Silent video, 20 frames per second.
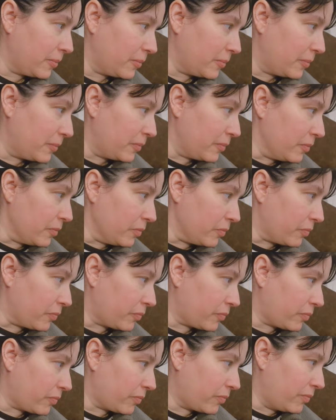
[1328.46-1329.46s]
to heat on?
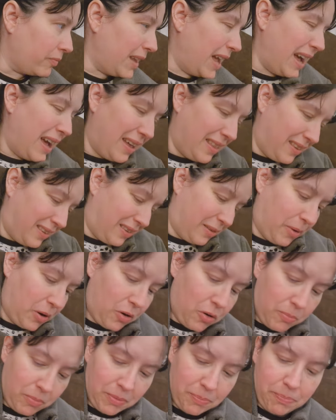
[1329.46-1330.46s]
No, I
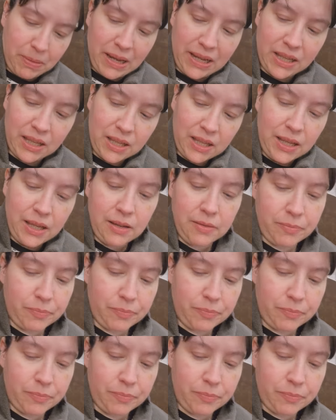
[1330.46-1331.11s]
got my blanket.